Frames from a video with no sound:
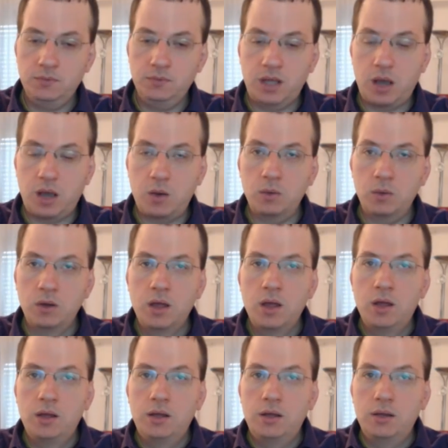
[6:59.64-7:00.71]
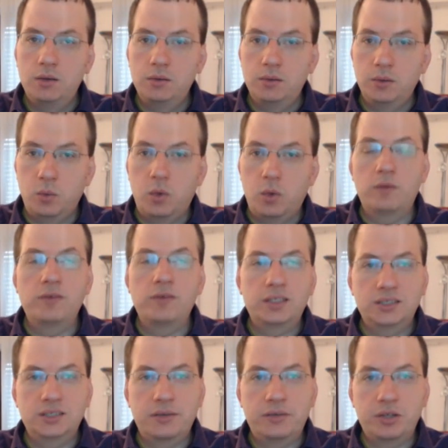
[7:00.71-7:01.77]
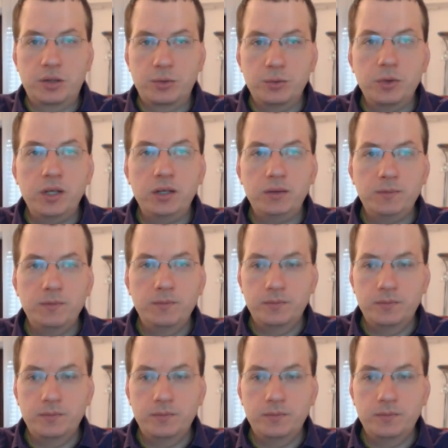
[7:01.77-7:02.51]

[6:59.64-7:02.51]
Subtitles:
Now, the war of 1973